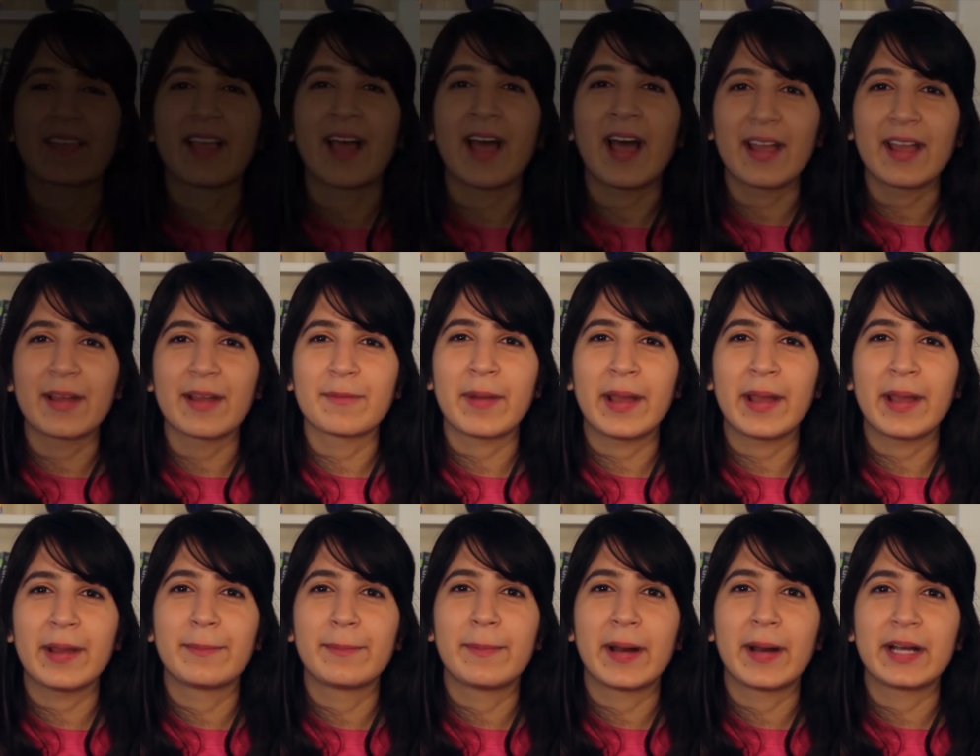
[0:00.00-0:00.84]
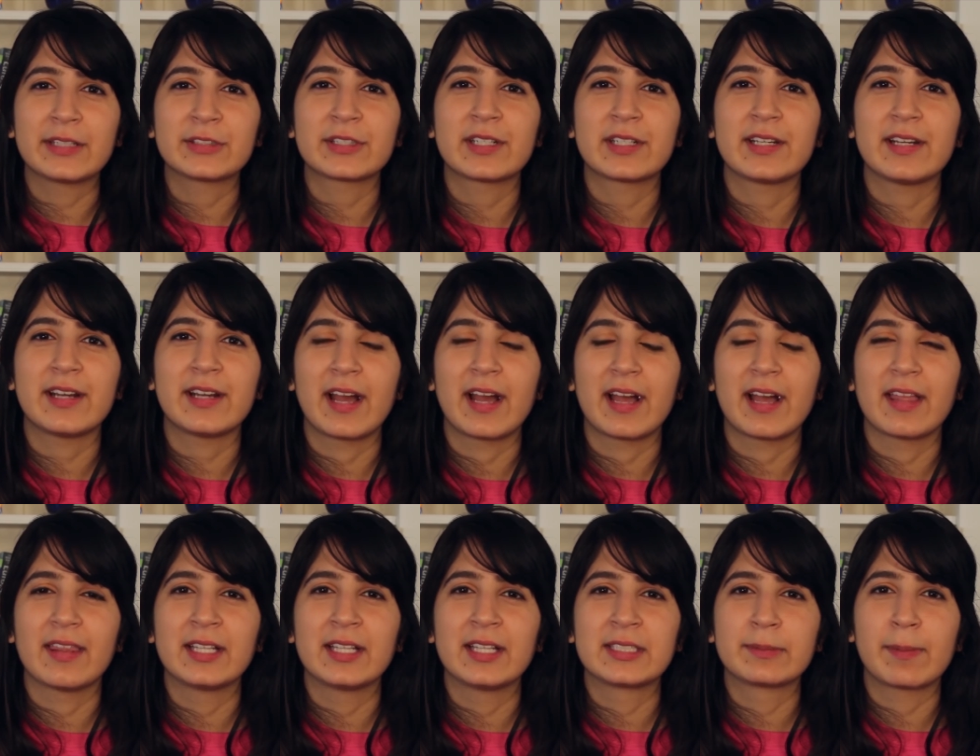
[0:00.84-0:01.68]
Hi, I'm Payal Batra.
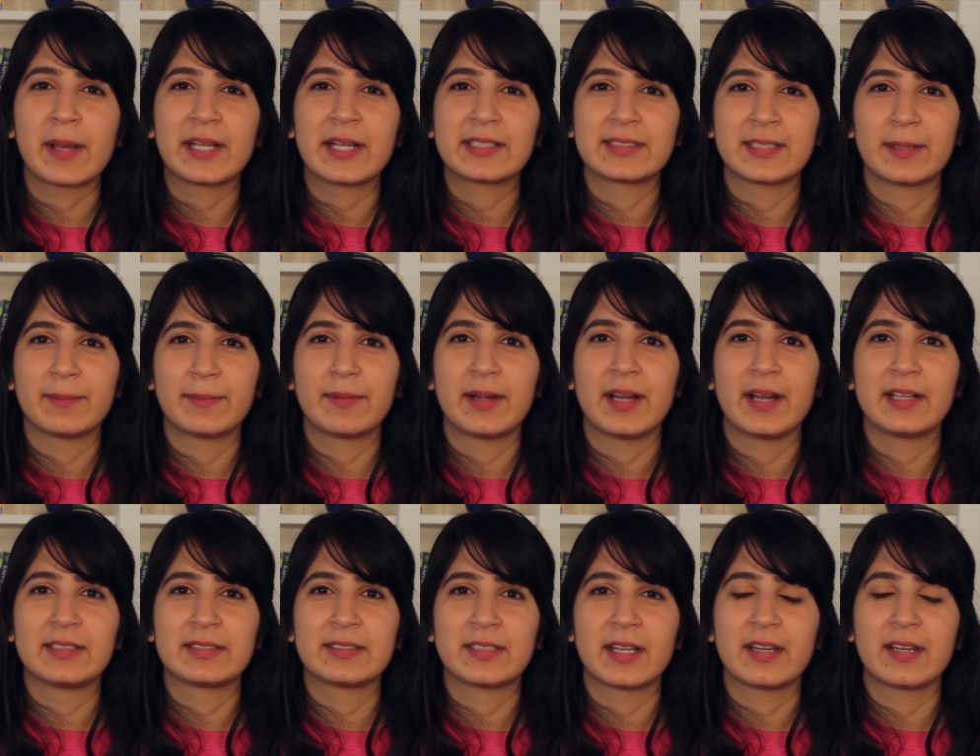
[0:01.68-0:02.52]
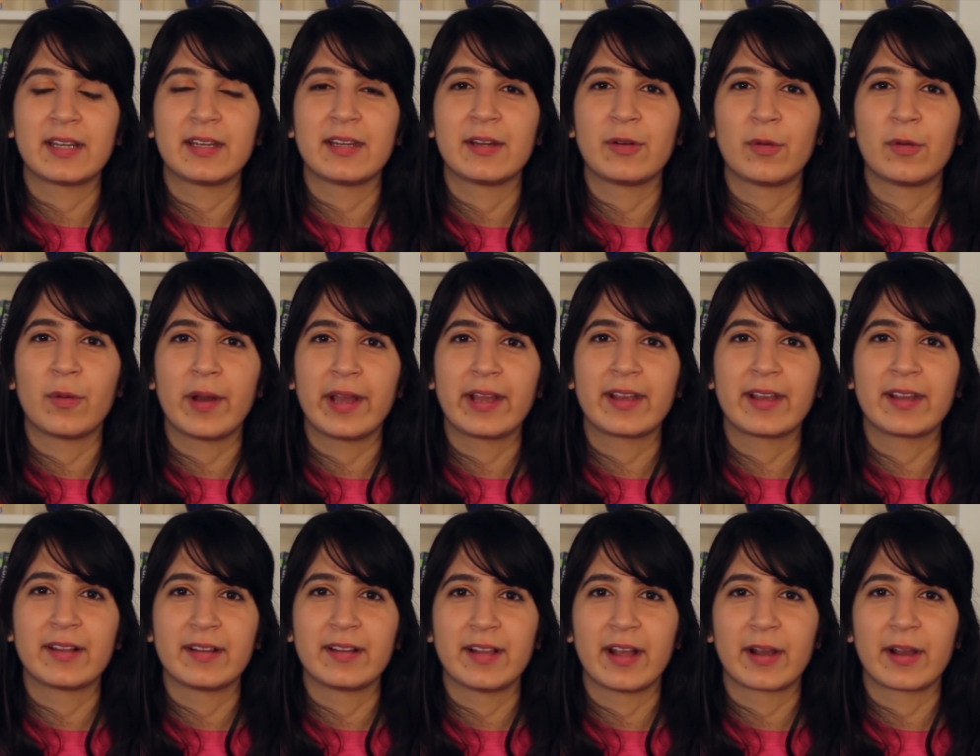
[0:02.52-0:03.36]
This past summer I studied in
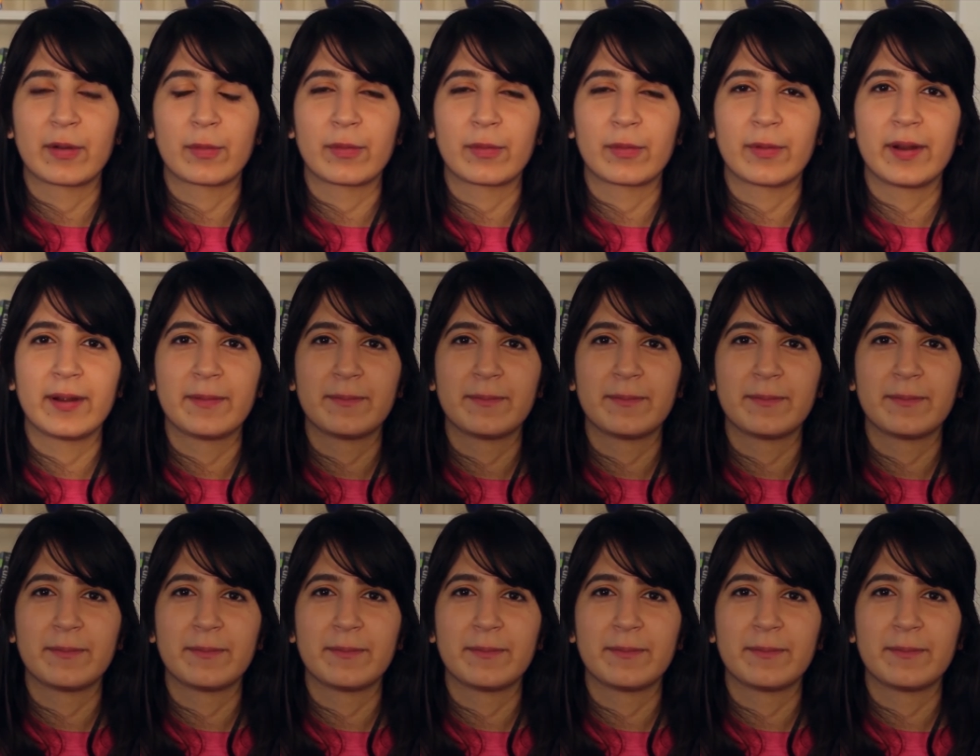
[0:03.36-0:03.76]
Guayaquil, Ecuador.